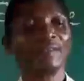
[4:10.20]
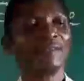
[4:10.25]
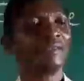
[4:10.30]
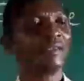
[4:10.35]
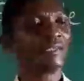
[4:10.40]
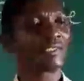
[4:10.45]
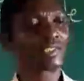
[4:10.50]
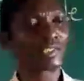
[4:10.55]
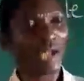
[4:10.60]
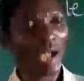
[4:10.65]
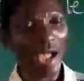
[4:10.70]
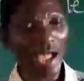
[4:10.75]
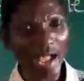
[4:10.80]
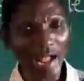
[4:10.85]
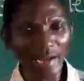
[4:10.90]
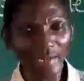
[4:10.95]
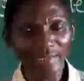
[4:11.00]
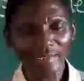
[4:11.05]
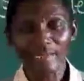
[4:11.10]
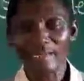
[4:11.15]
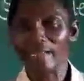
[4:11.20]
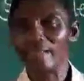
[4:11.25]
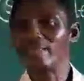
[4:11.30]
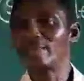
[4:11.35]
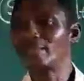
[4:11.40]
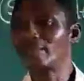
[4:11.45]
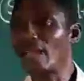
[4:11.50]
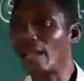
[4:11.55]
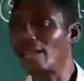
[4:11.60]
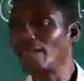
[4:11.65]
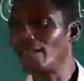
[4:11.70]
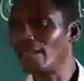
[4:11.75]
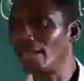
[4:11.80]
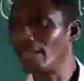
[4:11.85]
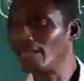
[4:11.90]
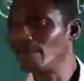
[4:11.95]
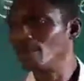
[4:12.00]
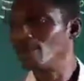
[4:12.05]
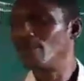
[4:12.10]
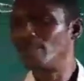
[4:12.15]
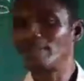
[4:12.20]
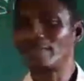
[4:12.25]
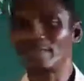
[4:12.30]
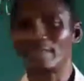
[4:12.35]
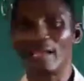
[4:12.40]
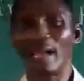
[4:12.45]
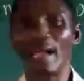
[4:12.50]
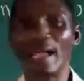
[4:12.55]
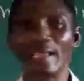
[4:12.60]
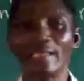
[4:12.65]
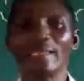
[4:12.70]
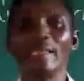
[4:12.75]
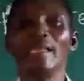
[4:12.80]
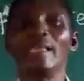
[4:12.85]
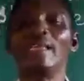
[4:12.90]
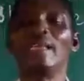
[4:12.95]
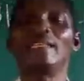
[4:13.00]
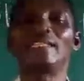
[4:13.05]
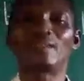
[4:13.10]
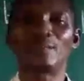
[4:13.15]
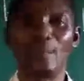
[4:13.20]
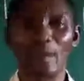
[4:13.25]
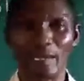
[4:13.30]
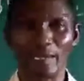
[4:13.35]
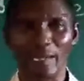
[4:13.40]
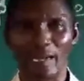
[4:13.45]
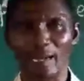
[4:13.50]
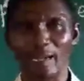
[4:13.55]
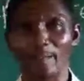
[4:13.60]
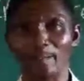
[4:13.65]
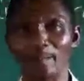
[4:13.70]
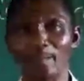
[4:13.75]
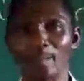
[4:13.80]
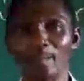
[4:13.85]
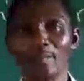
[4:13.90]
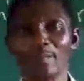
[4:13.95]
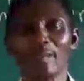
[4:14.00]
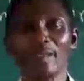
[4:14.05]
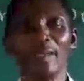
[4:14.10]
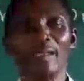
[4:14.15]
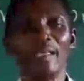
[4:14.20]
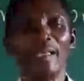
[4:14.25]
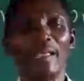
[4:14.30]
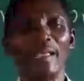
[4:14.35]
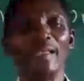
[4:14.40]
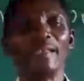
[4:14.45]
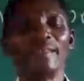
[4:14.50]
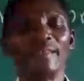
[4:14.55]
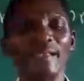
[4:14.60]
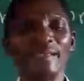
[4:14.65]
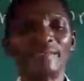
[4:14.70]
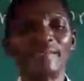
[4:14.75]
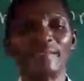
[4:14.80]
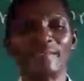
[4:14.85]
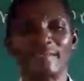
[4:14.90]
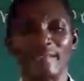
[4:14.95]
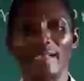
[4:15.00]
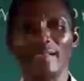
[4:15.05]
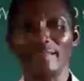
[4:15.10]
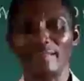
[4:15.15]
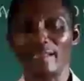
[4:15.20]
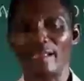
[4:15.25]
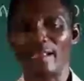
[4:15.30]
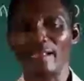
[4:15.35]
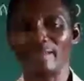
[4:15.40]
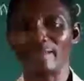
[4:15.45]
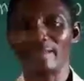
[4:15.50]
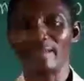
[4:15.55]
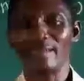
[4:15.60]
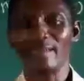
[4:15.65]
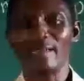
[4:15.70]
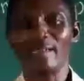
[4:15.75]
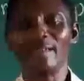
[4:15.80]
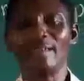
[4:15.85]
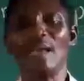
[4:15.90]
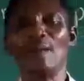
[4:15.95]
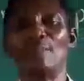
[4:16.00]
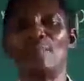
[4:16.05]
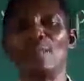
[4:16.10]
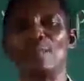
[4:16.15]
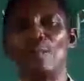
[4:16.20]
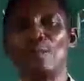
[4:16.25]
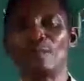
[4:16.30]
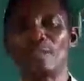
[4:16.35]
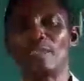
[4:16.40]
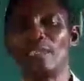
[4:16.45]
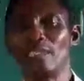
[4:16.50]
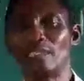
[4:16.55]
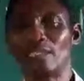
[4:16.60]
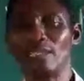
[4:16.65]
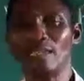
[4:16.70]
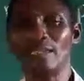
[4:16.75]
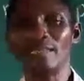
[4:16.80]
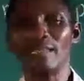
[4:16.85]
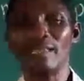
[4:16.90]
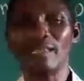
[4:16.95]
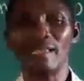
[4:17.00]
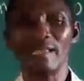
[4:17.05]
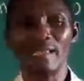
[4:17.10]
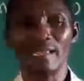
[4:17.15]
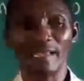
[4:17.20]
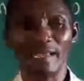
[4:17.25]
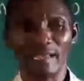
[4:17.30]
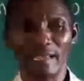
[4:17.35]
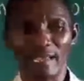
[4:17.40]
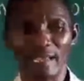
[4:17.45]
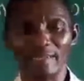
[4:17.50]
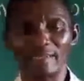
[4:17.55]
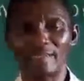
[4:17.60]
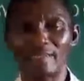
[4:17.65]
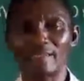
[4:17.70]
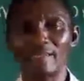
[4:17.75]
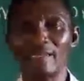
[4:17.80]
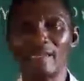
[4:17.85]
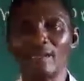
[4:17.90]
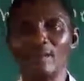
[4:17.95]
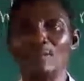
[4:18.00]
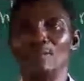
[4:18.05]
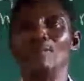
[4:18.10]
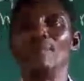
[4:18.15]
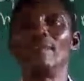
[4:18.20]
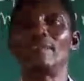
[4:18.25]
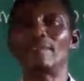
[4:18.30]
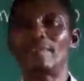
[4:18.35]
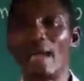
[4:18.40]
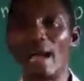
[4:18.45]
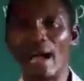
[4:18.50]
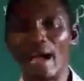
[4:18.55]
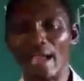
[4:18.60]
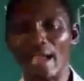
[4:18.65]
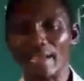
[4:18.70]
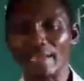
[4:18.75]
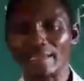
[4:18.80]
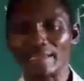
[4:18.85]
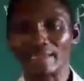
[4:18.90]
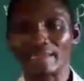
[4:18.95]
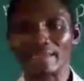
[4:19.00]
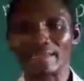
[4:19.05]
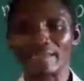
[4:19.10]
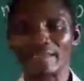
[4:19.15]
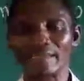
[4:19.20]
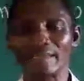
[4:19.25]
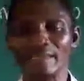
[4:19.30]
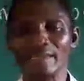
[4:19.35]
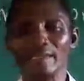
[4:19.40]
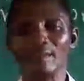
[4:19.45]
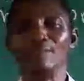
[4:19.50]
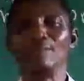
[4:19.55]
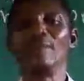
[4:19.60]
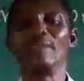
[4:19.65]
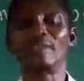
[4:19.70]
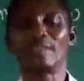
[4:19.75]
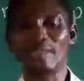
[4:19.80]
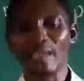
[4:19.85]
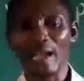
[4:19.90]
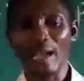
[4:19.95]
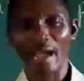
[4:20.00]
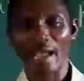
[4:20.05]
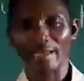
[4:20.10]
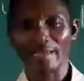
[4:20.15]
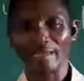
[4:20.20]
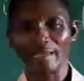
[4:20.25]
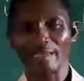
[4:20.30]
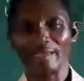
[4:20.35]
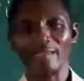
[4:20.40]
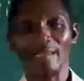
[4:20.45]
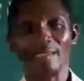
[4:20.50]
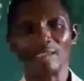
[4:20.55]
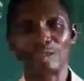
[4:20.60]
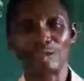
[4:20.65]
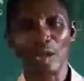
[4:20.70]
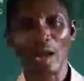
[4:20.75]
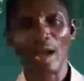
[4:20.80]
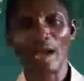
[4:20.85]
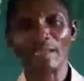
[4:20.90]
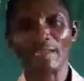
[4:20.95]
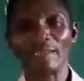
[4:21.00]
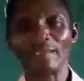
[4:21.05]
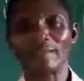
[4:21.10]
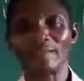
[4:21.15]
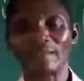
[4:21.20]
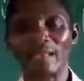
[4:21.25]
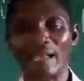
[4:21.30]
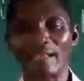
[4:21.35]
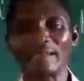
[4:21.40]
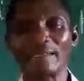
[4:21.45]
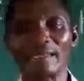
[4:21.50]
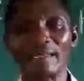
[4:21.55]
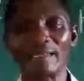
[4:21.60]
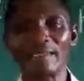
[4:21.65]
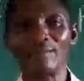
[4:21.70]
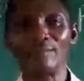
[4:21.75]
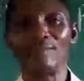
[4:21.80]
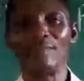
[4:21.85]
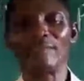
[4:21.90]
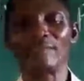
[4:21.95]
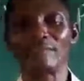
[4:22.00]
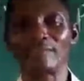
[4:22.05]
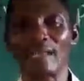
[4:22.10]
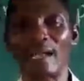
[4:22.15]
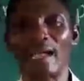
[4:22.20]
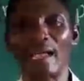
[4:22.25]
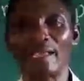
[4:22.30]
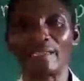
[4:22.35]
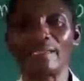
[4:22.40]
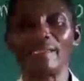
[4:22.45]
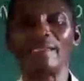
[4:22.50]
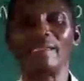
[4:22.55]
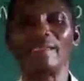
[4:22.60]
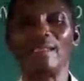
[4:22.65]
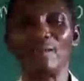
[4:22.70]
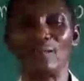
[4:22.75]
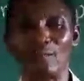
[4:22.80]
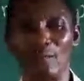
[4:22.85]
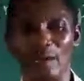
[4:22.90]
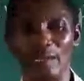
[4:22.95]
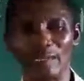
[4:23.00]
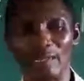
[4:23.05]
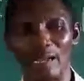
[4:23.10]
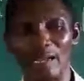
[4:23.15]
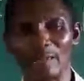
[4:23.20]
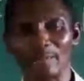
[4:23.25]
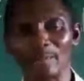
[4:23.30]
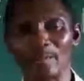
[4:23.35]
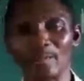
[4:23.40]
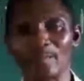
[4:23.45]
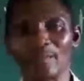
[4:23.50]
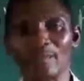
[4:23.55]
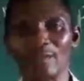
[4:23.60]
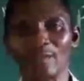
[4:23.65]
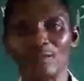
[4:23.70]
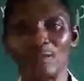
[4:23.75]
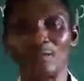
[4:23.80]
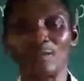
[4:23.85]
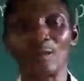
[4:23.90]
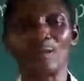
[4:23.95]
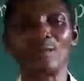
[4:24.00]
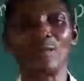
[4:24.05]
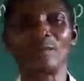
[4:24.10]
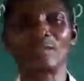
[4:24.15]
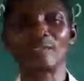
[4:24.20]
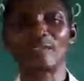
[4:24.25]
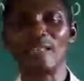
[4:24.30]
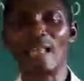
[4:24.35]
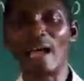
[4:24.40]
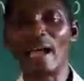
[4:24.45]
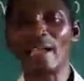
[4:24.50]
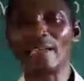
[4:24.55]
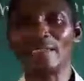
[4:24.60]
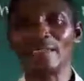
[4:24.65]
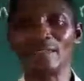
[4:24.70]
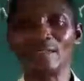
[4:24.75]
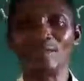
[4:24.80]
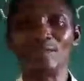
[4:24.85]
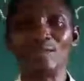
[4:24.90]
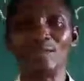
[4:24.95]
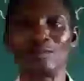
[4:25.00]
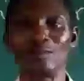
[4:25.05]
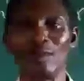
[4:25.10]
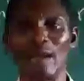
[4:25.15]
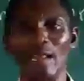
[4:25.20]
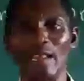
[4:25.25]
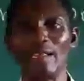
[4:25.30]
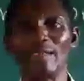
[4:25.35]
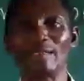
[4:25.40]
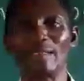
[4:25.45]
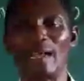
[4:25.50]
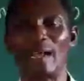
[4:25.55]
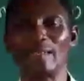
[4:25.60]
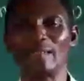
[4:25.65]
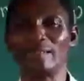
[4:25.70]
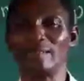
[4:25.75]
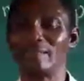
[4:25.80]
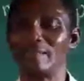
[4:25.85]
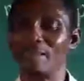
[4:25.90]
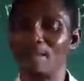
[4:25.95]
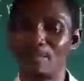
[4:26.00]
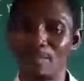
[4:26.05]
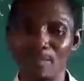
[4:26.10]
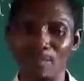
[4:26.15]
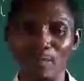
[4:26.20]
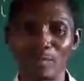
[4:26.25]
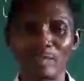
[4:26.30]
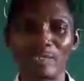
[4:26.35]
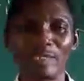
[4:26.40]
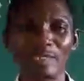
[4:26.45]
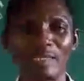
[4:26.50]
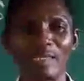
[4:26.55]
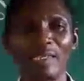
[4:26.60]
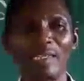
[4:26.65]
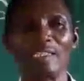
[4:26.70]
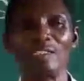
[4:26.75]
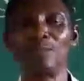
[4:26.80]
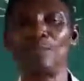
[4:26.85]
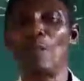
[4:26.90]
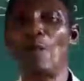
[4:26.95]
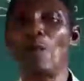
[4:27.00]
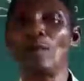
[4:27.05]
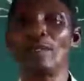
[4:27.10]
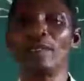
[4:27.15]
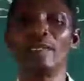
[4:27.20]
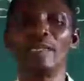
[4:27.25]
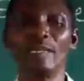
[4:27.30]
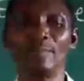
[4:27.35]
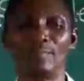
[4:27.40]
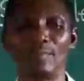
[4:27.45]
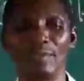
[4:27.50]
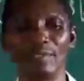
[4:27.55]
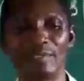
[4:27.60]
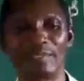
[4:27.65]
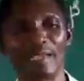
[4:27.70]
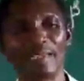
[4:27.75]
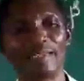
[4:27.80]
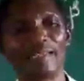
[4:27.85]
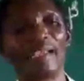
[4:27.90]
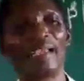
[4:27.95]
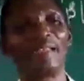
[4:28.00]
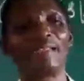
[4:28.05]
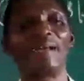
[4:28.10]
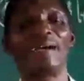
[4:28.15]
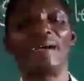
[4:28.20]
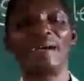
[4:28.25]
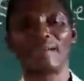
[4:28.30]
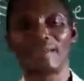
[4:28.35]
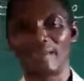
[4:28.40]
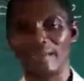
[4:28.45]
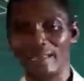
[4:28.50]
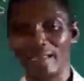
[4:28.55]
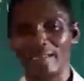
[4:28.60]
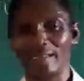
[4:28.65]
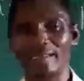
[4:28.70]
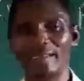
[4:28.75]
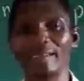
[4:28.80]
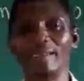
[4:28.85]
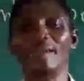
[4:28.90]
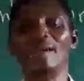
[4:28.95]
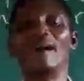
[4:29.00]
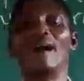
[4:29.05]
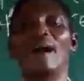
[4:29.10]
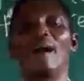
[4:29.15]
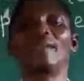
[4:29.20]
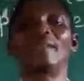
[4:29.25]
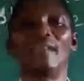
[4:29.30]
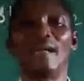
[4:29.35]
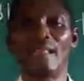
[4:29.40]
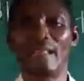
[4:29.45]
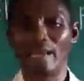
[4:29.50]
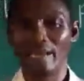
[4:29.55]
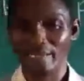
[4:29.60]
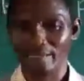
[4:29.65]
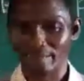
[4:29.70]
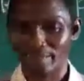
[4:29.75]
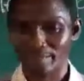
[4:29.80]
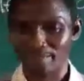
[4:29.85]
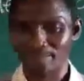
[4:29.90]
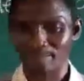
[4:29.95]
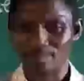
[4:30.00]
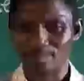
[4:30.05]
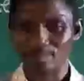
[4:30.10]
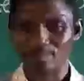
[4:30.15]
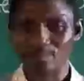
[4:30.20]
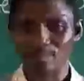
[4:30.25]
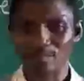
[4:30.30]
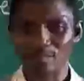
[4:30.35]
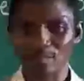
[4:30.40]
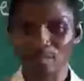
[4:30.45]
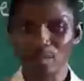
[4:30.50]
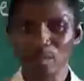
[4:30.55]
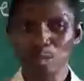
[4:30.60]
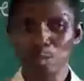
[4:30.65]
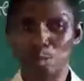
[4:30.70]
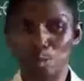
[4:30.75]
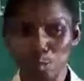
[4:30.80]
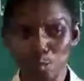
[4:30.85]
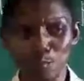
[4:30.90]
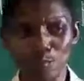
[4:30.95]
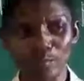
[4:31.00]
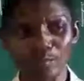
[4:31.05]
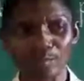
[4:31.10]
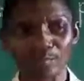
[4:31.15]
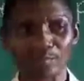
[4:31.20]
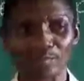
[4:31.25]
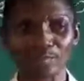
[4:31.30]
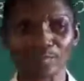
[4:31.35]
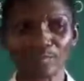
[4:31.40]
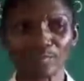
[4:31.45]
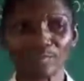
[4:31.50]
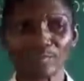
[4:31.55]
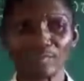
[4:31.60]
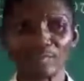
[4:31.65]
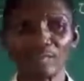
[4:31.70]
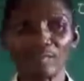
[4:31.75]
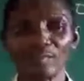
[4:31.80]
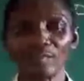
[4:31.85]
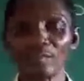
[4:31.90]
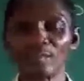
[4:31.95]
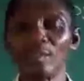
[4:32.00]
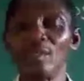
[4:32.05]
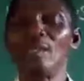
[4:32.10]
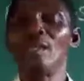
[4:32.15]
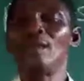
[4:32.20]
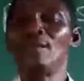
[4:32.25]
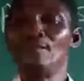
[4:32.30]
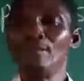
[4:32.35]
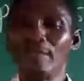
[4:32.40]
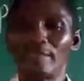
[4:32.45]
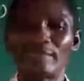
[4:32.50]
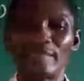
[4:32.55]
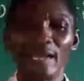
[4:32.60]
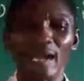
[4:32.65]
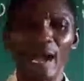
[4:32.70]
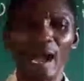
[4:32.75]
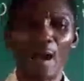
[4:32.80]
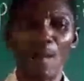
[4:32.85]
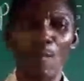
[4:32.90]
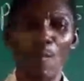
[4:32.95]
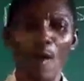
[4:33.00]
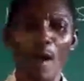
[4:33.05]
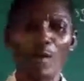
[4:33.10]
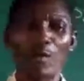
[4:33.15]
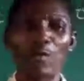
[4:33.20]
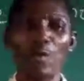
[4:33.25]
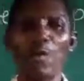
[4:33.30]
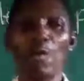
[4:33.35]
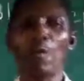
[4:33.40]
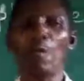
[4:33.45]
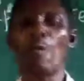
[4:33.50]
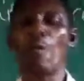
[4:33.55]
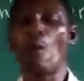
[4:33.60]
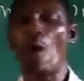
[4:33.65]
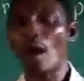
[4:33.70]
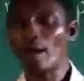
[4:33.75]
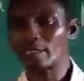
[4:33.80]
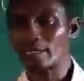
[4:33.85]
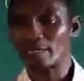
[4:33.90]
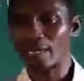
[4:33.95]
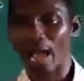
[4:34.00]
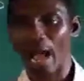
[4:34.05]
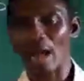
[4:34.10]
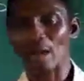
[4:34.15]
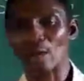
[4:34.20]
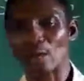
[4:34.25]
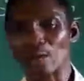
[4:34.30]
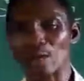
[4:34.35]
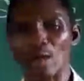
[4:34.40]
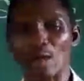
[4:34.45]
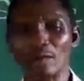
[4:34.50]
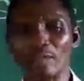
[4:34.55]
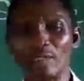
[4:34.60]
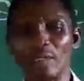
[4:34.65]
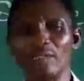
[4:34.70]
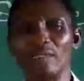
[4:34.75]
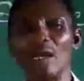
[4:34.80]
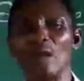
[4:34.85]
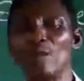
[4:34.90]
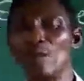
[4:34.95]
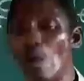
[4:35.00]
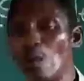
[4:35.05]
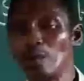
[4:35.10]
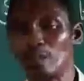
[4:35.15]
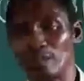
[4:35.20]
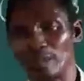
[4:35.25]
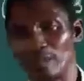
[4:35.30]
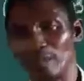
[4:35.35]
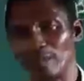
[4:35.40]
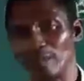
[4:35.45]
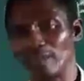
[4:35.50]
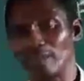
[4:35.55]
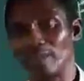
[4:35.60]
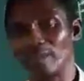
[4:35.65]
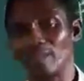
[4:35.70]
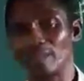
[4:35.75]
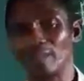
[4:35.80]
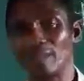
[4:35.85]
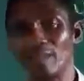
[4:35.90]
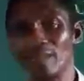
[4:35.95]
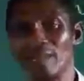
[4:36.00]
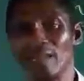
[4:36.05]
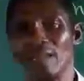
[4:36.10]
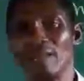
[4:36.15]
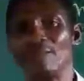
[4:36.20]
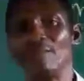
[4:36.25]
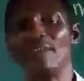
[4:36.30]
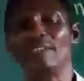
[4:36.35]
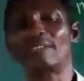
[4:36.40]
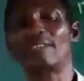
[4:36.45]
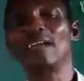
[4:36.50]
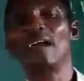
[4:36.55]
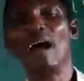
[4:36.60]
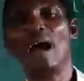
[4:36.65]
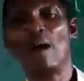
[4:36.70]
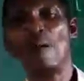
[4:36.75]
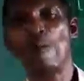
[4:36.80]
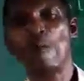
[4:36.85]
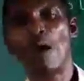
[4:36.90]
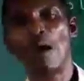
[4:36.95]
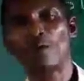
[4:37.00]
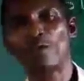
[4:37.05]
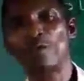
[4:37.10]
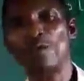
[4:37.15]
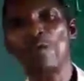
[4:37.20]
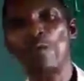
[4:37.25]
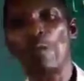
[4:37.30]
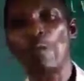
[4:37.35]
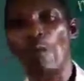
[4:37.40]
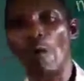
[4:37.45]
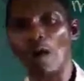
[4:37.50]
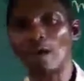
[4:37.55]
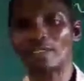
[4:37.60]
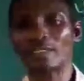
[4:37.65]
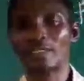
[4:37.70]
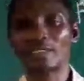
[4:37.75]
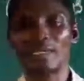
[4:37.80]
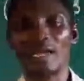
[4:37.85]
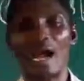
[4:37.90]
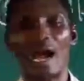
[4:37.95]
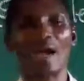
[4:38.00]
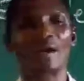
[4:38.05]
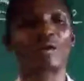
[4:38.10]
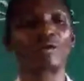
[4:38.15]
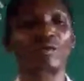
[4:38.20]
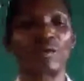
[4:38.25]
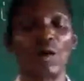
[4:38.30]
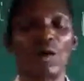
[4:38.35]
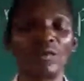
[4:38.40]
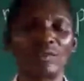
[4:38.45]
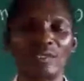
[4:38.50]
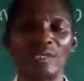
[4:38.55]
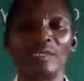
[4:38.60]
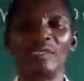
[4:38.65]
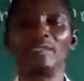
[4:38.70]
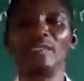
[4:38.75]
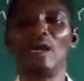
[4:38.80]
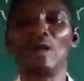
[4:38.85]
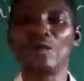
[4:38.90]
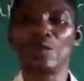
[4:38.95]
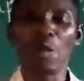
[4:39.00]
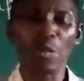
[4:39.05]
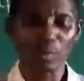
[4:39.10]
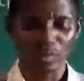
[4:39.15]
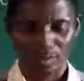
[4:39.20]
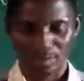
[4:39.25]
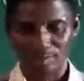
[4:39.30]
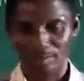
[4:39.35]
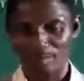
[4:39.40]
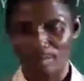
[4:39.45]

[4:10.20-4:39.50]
The child is standing beside his father. In this sentence, the preposition is beside. Beside. The child is standing beside the father. So from your slide, you realize that the preposition is boldly printed and clearly underlined. 2. Mr. Amwaku walked across the road. Mr. Amwaku walked across the road.